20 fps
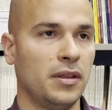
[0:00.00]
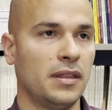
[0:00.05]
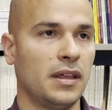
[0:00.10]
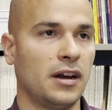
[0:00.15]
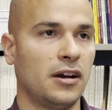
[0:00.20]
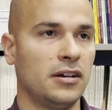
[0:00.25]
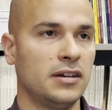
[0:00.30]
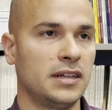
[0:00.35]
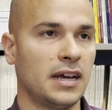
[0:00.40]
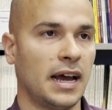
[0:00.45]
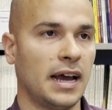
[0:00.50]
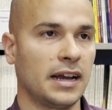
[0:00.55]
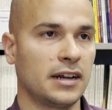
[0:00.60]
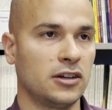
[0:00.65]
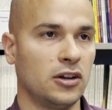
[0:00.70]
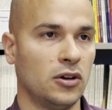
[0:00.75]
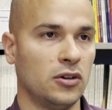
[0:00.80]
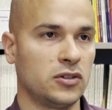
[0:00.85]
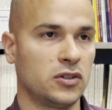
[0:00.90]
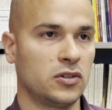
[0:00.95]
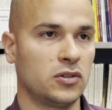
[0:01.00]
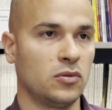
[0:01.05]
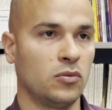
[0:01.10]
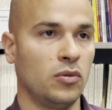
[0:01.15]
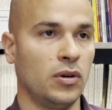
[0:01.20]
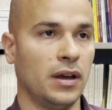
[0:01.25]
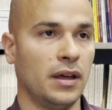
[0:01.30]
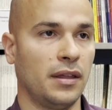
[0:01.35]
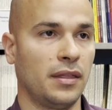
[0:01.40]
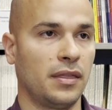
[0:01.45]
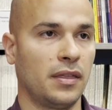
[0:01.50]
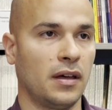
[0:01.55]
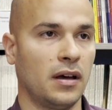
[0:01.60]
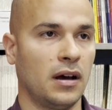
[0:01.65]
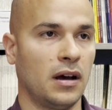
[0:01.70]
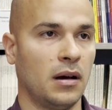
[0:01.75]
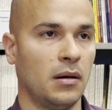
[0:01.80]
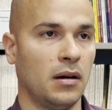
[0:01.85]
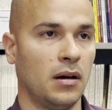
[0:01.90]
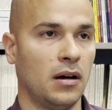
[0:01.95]
that are diagnosed with
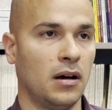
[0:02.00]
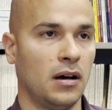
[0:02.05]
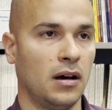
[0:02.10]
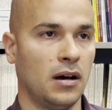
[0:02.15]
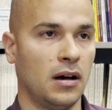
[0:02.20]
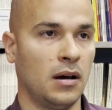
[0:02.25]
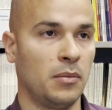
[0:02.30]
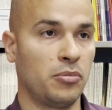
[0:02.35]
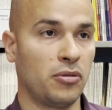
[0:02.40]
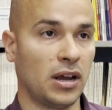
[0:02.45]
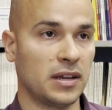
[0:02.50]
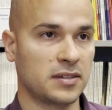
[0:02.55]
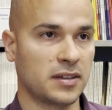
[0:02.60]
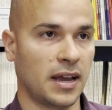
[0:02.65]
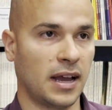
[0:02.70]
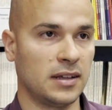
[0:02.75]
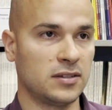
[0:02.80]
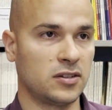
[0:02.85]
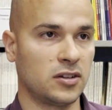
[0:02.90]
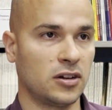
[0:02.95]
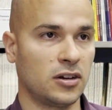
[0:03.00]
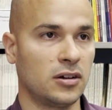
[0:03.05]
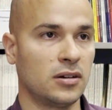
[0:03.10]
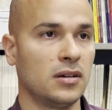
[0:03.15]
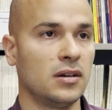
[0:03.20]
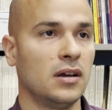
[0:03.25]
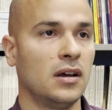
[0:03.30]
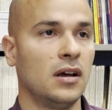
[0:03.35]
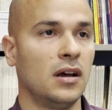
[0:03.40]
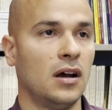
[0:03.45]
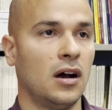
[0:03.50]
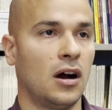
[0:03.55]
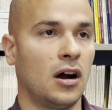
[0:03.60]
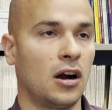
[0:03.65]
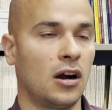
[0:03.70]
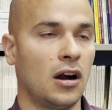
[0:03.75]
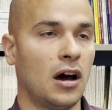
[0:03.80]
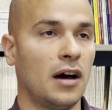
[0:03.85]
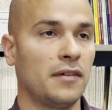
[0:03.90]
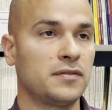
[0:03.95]
a breast cancer
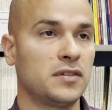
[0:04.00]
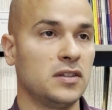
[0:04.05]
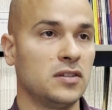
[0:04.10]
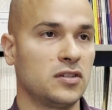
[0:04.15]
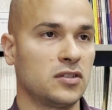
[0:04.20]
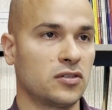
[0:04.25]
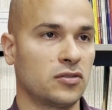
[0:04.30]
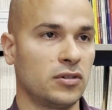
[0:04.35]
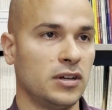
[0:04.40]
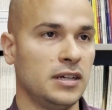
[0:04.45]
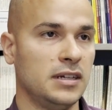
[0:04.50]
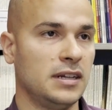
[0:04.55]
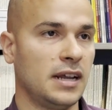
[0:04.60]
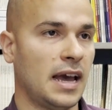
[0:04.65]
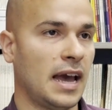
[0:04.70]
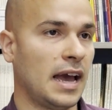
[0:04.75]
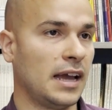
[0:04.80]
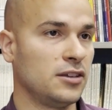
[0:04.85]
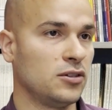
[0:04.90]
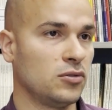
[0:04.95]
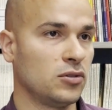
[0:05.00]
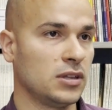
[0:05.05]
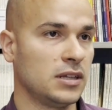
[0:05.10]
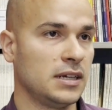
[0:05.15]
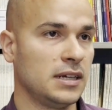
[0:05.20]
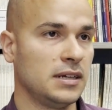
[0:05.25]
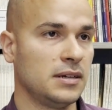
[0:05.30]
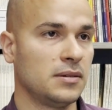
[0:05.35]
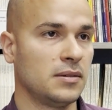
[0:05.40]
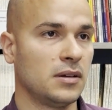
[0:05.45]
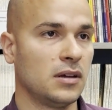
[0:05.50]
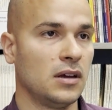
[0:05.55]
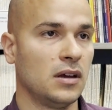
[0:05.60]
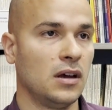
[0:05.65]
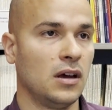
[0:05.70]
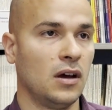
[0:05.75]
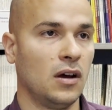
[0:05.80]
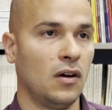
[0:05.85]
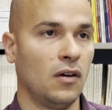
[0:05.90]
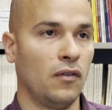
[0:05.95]
are often screened annually
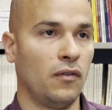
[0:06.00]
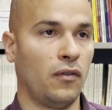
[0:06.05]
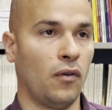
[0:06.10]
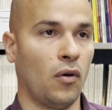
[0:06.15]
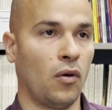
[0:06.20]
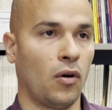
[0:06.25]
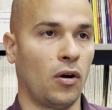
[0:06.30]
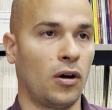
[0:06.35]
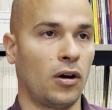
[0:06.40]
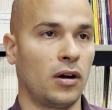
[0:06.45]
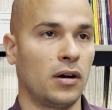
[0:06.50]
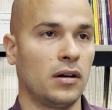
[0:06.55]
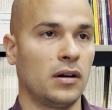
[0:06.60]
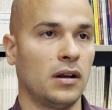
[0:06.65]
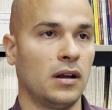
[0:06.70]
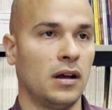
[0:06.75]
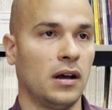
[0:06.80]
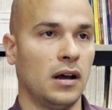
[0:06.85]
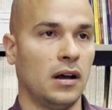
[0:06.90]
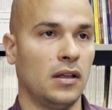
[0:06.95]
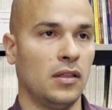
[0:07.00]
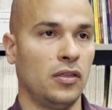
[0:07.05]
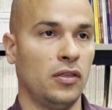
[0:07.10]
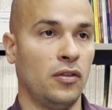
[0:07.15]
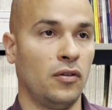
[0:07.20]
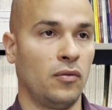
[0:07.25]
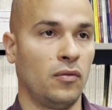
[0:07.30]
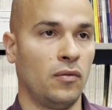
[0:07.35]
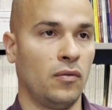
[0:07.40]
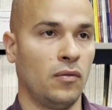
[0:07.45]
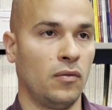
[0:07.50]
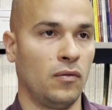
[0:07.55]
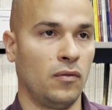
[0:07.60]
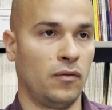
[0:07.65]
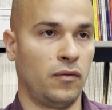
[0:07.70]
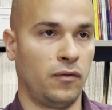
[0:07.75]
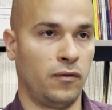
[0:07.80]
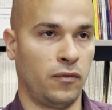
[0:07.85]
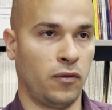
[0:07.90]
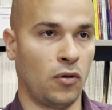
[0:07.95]
for
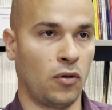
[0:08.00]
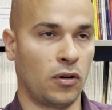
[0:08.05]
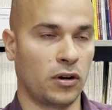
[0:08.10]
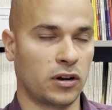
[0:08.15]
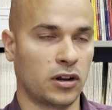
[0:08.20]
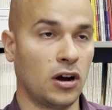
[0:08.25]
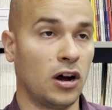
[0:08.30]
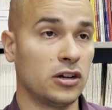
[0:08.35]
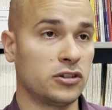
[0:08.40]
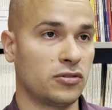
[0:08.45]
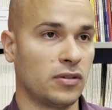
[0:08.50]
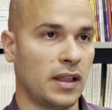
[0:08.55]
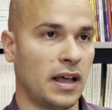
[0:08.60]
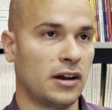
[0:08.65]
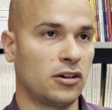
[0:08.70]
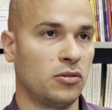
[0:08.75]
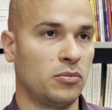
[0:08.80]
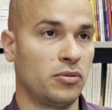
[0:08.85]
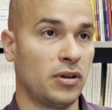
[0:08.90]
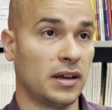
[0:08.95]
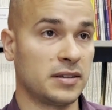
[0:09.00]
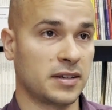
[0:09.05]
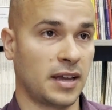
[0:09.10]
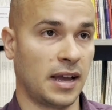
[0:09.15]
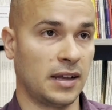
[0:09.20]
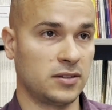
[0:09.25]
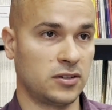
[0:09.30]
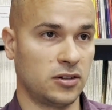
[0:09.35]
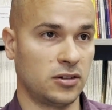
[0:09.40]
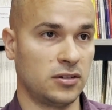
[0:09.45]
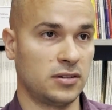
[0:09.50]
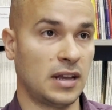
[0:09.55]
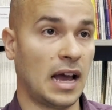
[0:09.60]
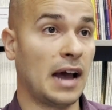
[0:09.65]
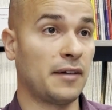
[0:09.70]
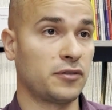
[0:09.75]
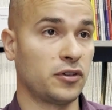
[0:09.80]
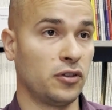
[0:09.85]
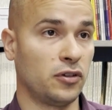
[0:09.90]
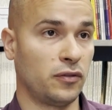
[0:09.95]
contralateral breast cancers
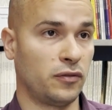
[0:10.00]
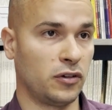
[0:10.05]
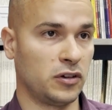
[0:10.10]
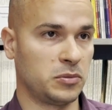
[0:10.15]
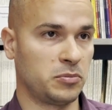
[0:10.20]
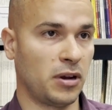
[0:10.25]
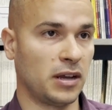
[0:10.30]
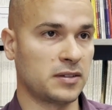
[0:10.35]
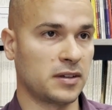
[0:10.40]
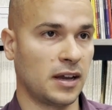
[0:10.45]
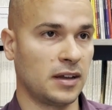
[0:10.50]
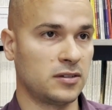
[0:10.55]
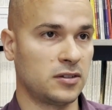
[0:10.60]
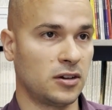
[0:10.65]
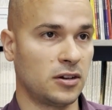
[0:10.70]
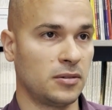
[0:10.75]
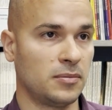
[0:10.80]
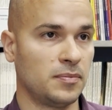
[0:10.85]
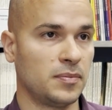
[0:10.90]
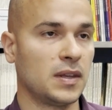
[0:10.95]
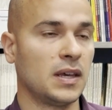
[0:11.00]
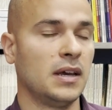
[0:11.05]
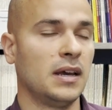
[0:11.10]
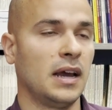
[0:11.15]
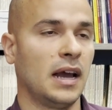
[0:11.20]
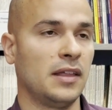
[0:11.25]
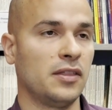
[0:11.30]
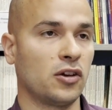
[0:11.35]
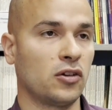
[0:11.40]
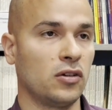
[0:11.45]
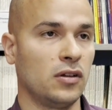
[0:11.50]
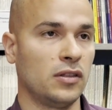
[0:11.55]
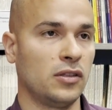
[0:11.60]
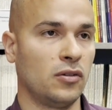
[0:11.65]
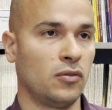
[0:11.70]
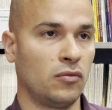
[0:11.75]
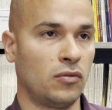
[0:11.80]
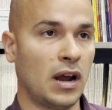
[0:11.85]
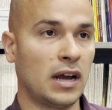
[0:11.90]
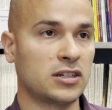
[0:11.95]
after their first breast cancer. And the
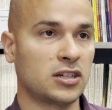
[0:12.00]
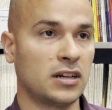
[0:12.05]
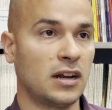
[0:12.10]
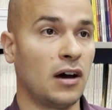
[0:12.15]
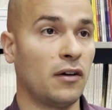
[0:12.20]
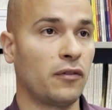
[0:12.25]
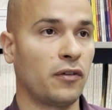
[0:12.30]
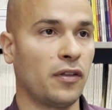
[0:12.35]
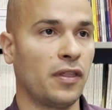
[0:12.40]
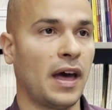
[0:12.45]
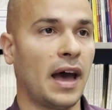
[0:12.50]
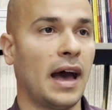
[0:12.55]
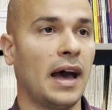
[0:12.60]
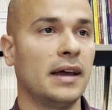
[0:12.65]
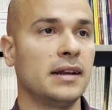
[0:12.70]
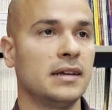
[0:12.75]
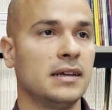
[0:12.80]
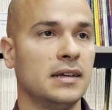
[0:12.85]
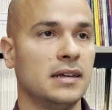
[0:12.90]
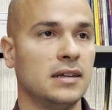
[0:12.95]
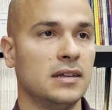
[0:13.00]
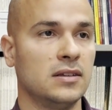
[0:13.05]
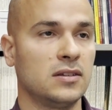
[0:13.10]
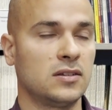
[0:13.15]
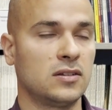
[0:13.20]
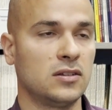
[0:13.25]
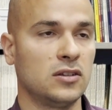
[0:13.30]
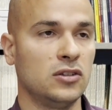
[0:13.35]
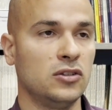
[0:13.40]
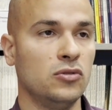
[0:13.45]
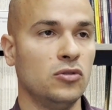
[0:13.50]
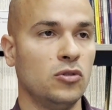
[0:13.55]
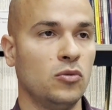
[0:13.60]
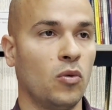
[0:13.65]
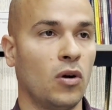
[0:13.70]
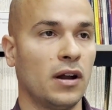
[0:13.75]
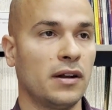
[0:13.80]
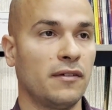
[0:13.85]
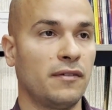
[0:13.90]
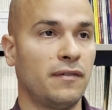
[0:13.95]
rationale for that is you would
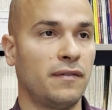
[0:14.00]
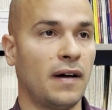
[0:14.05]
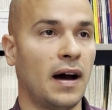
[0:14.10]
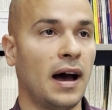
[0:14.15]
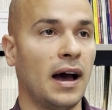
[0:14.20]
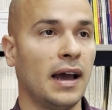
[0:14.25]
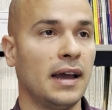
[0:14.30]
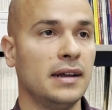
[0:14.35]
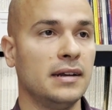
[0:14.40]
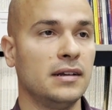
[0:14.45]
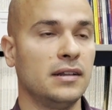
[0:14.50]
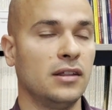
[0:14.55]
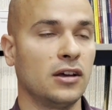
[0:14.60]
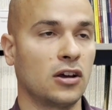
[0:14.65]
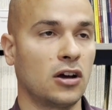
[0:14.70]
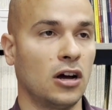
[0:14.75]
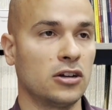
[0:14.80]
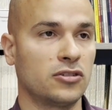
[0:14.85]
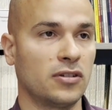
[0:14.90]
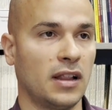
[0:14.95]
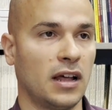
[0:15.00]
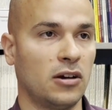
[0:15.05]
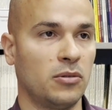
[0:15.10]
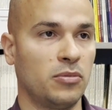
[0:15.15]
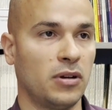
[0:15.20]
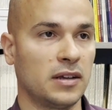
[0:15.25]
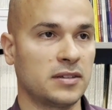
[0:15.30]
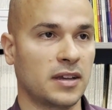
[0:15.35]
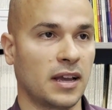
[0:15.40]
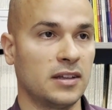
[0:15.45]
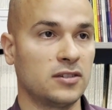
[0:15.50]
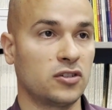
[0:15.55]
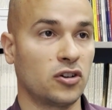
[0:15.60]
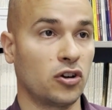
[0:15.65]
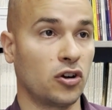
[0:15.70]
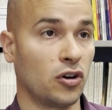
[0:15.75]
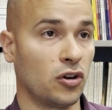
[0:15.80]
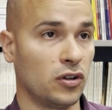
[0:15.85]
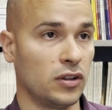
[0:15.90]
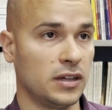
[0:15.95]
want to find the contralateral breast cancer
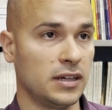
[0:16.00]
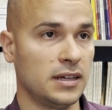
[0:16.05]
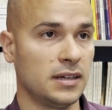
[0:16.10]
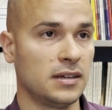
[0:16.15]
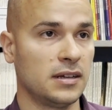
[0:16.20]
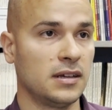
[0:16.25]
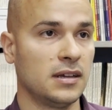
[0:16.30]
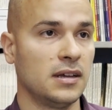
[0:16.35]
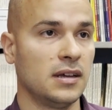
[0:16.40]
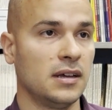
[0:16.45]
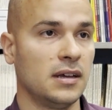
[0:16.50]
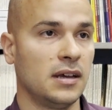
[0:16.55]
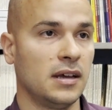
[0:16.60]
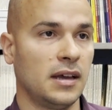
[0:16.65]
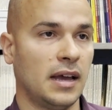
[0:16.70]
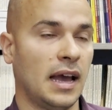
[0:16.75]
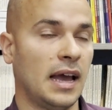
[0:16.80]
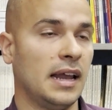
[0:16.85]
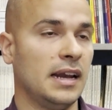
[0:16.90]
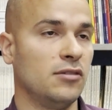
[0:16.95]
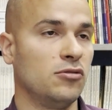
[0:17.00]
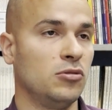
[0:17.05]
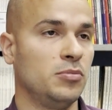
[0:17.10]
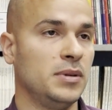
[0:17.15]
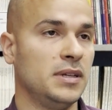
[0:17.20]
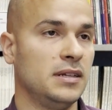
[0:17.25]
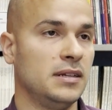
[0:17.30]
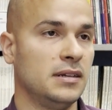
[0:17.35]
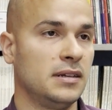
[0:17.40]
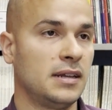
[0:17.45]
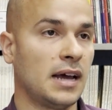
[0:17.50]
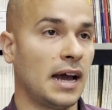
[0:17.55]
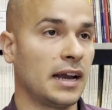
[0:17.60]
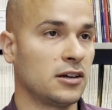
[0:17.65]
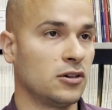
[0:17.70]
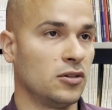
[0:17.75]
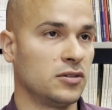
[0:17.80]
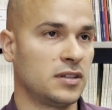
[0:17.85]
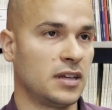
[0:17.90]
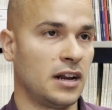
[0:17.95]
early, and it would be
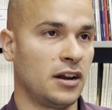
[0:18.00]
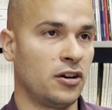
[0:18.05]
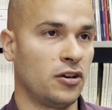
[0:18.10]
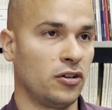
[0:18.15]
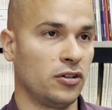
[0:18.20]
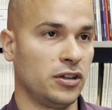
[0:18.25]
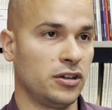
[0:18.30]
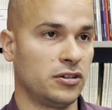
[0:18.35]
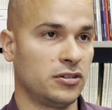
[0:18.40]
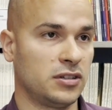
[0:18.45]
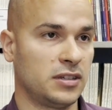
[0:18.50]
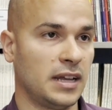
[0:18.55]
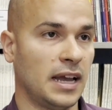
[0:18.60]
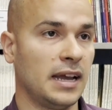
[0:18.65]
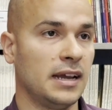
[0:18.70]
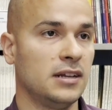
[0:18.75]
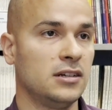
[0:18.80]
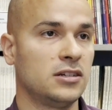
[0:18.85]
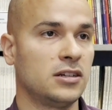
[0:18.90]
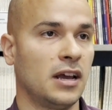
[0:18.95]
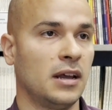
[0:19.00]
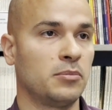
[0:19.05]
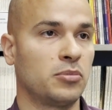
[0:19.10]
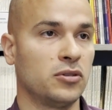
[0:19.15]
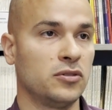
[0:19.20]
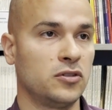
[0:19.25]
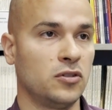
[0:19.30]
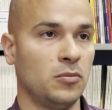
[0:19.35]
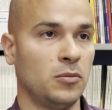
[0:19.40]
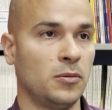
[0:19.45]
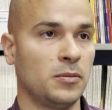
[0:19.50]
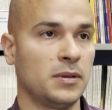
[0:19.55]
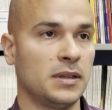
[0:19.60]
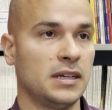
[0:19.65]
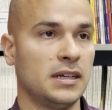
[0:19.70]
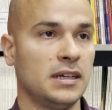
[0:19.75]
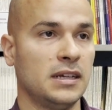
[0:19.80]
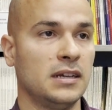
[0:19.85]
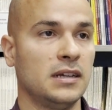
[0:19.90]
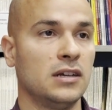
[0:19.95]
diagnosed at an earlier stage and
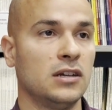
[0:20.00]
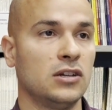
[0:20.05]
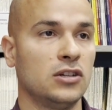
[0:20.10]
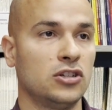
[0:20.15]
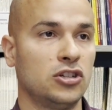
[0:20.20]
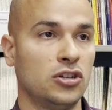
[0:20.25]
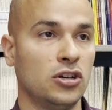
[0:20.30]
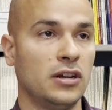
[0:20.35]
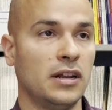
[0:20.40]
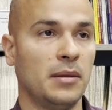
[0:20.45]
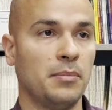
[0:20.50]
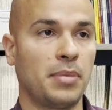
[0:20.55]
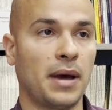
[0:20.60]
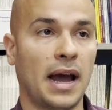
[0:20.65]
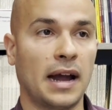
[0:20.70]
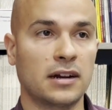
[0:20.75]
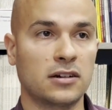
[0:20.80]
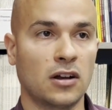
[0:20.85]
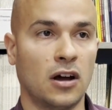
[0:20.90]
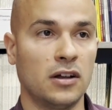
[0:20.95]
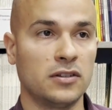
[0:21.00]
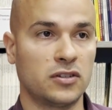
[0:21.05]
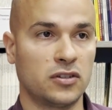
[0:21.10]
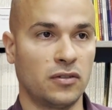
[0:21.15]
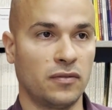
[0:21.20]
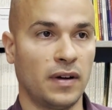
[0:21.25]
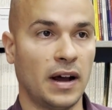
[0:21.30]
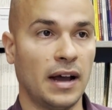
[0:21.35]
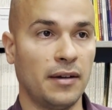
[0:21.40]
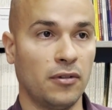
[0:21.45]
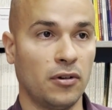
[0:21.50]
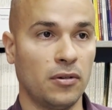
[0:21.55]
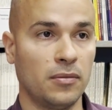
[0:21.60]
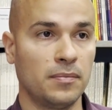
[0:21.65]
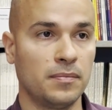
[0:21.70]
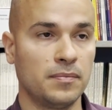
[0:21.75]
presumably should impact on survival.